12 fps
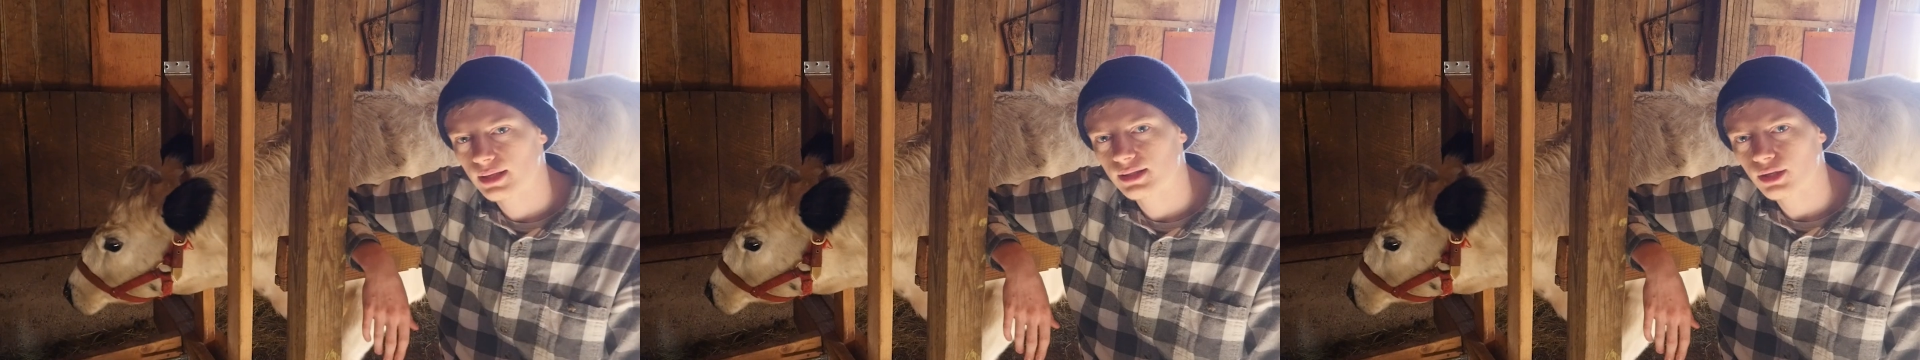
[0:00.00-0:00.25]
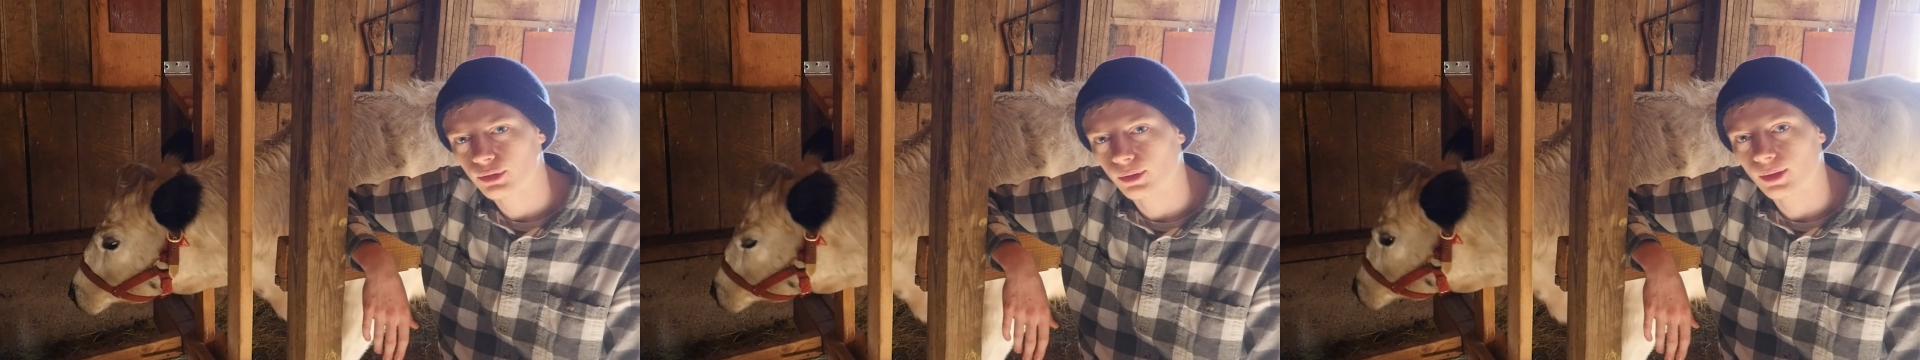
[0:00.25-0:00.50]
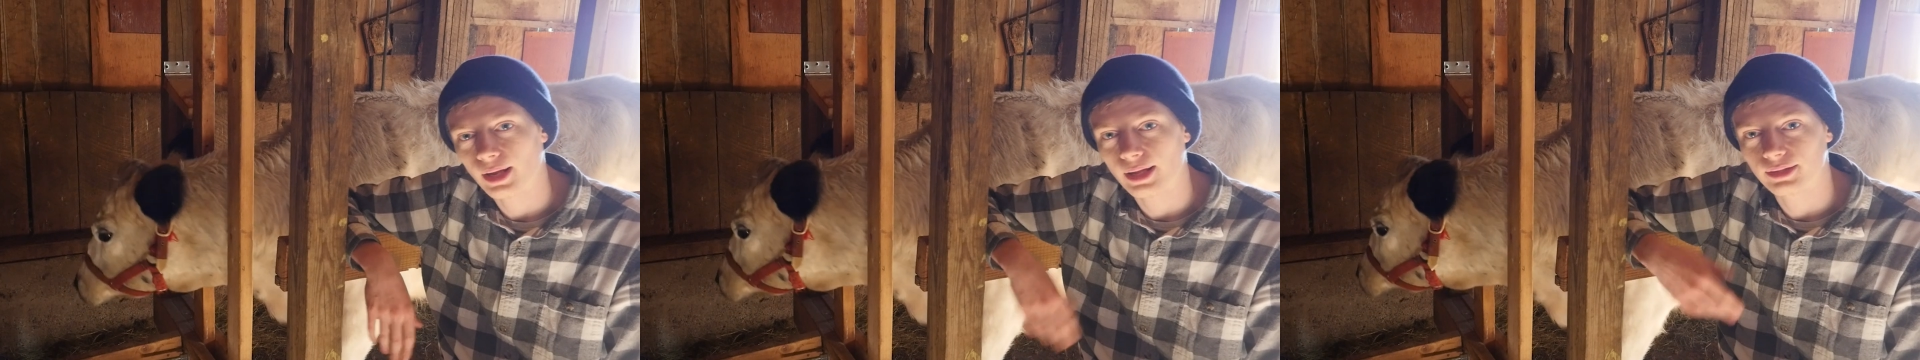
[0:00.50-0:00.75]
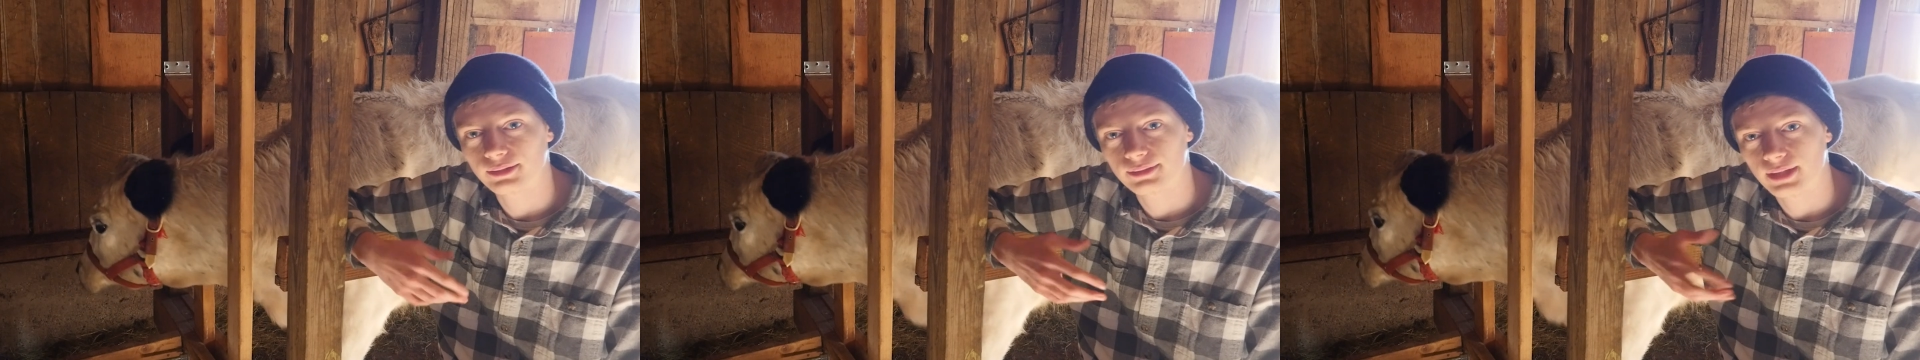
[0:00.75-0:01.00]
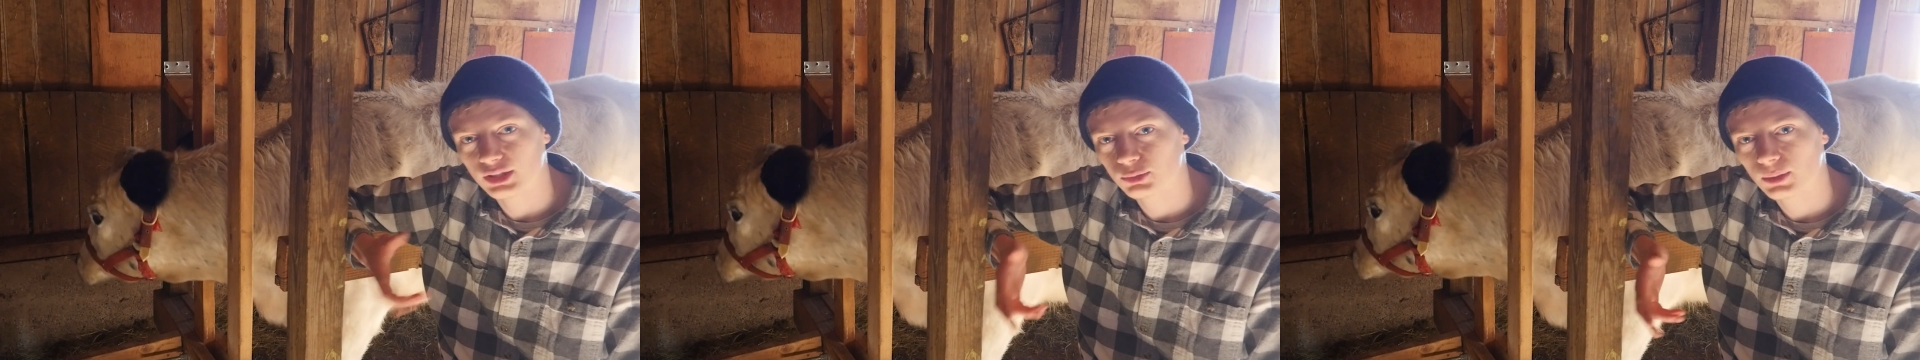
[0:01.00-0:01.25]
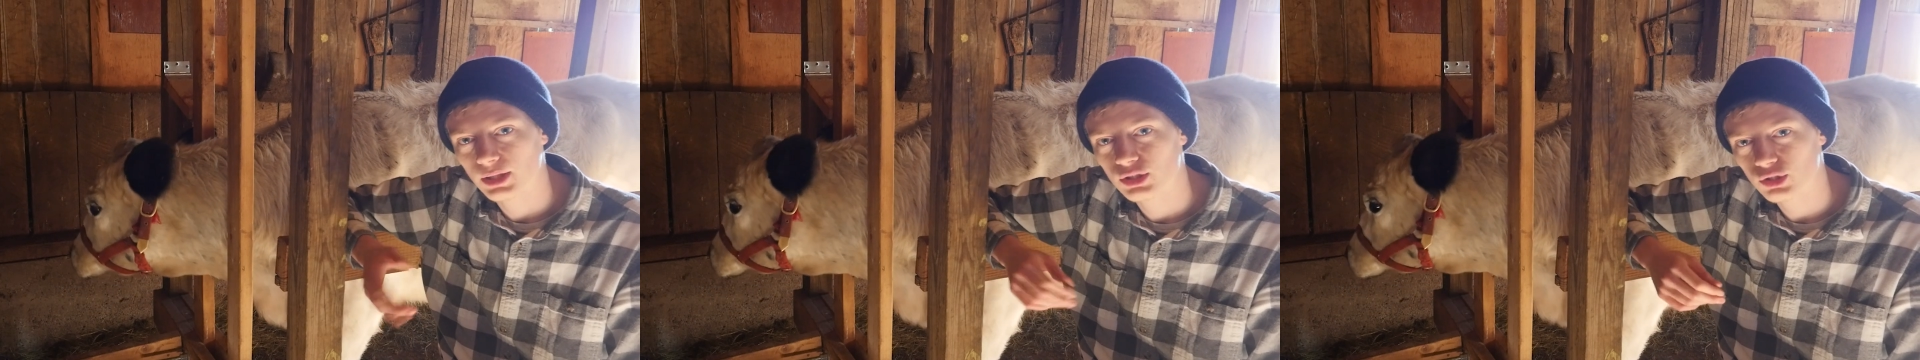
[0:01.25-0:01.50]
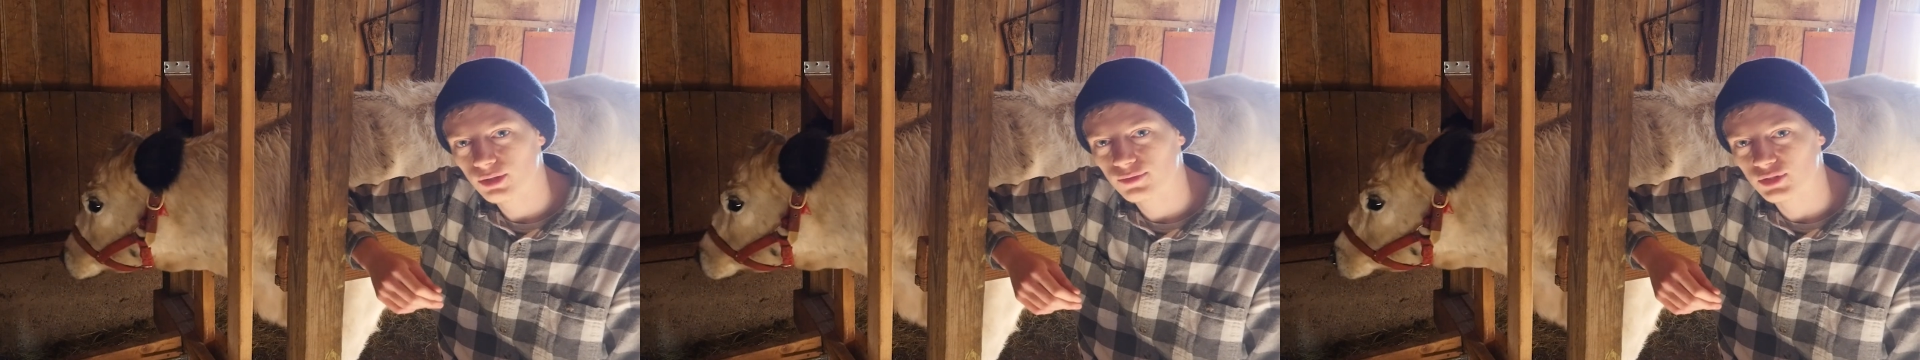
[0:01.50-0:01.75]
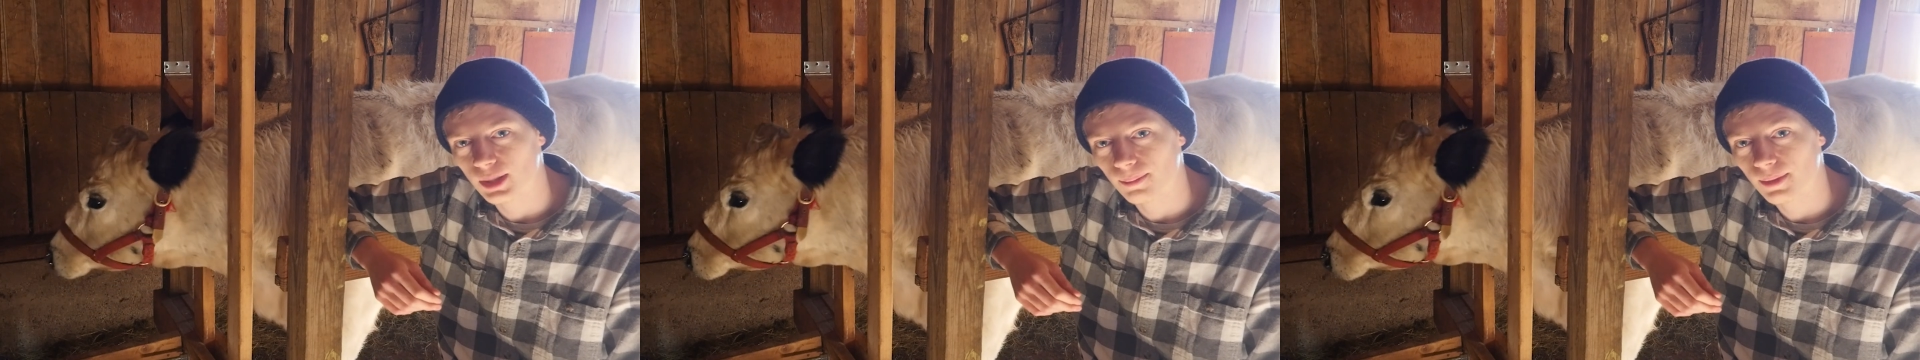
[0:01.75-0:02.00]
a dinner, and guess what he
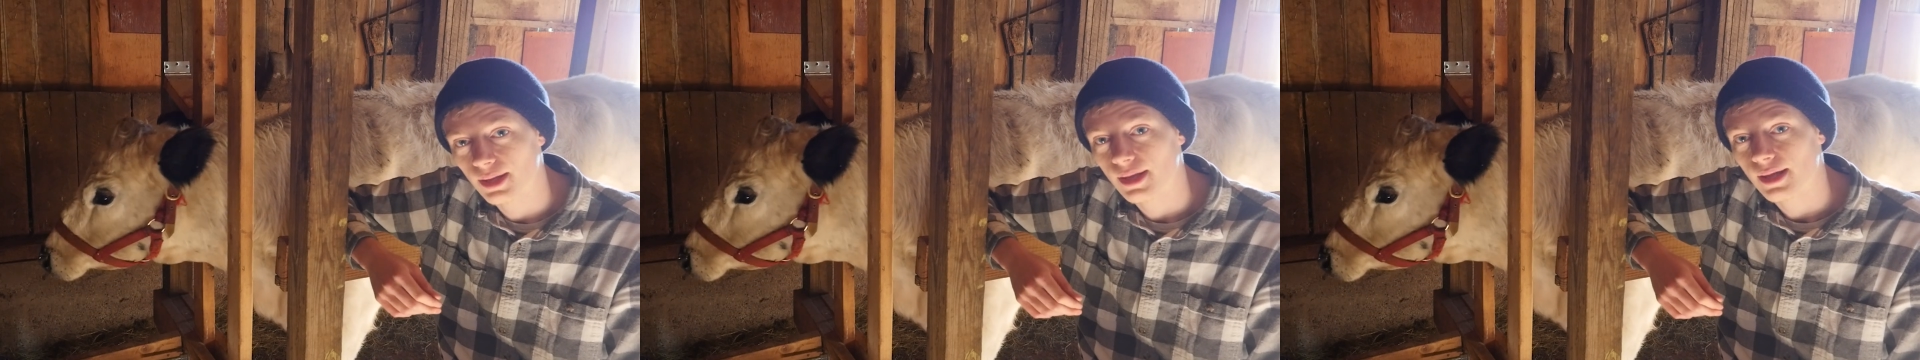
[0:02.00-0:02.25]
serves them?